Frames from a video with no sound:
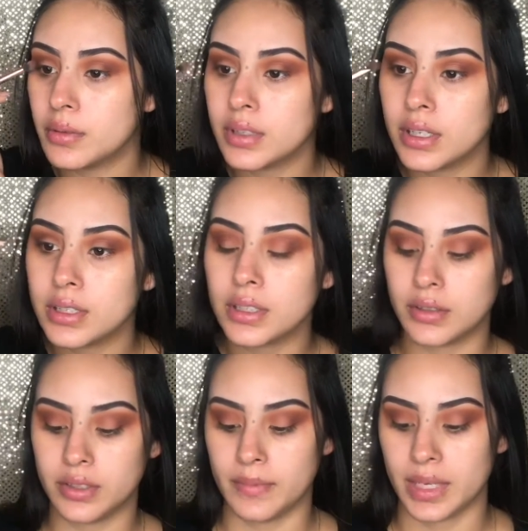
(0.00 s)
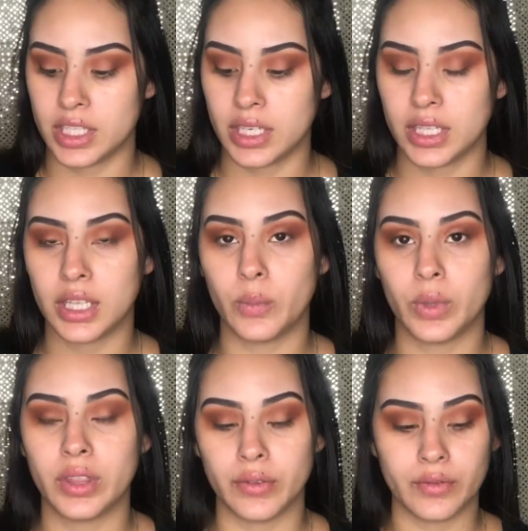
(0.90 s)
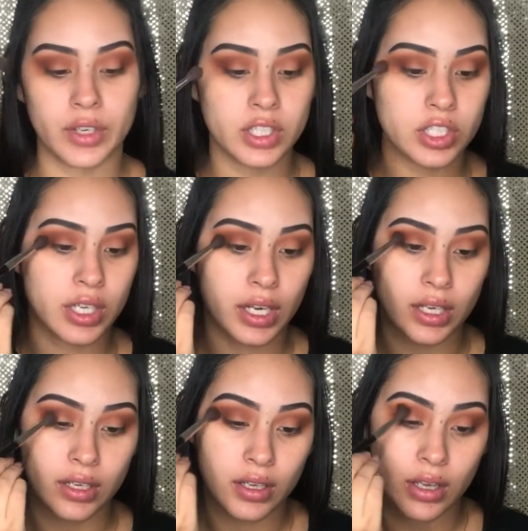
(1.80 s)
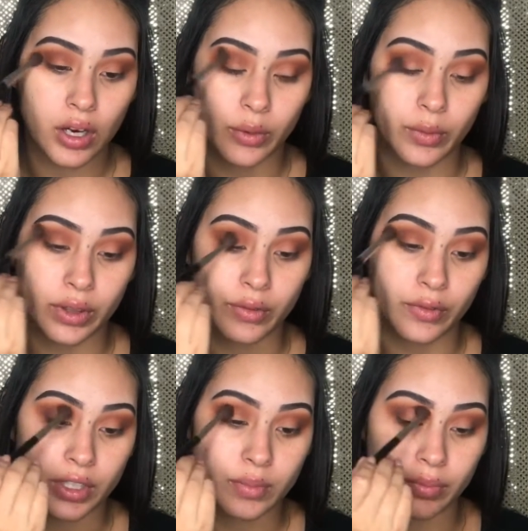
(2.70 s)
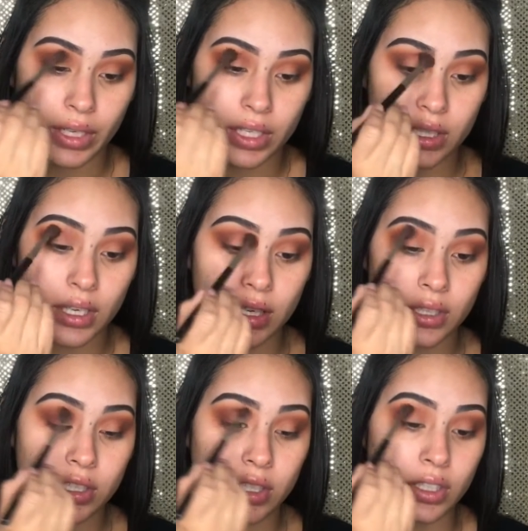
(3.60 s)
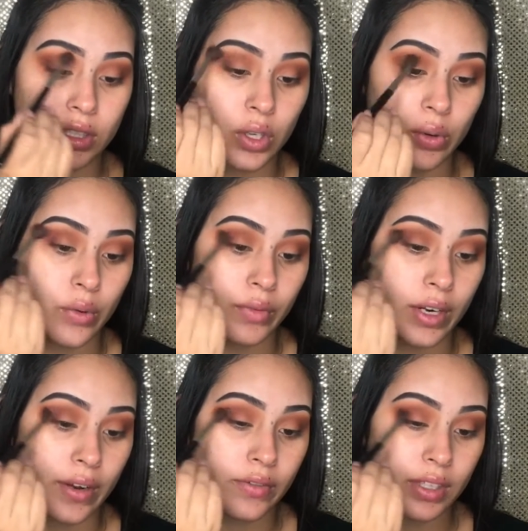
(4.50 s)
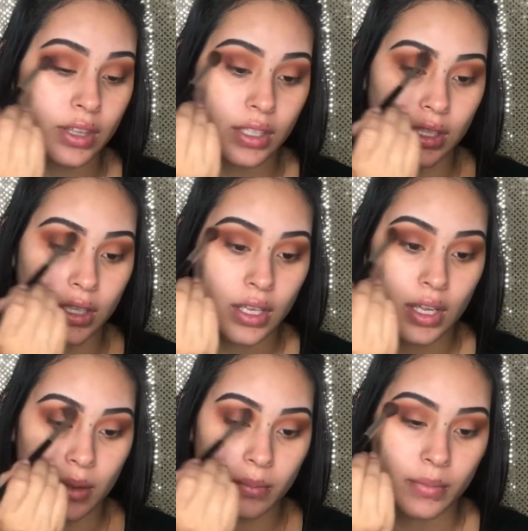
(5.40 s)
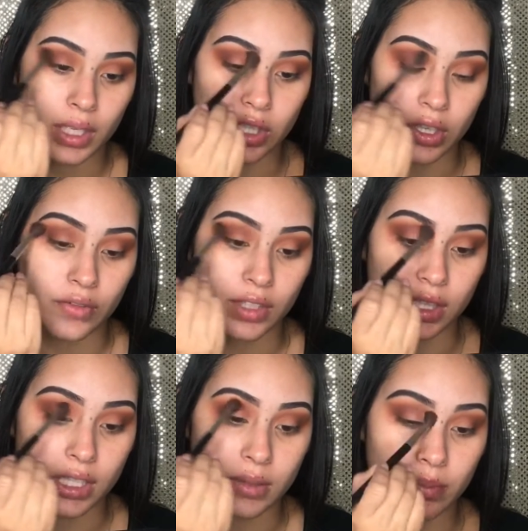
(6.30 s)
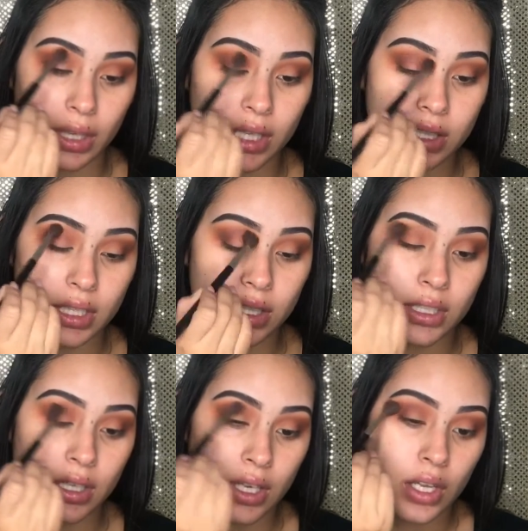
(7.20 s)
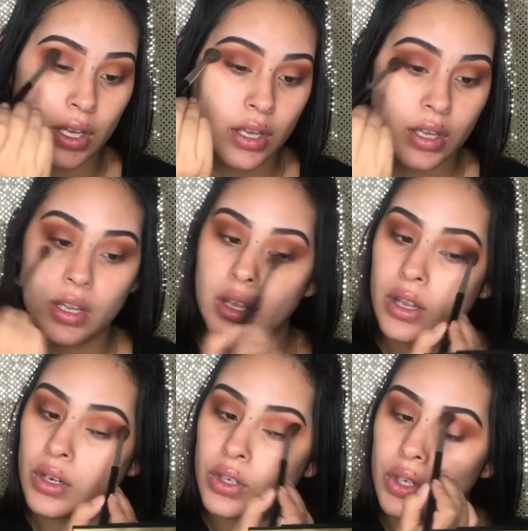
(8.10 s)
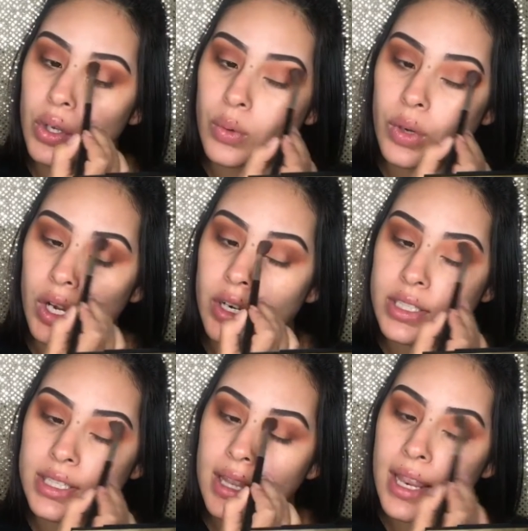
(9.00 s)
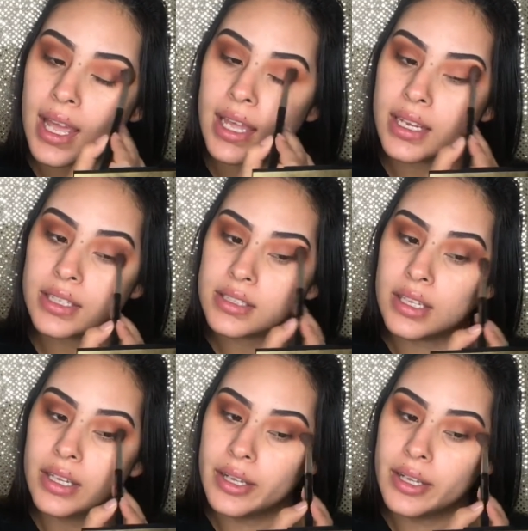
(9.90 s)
Just a little dimension. And then with the first shade, or with the first brush, just go over everything. Make sure everything's blended. No harsh lines.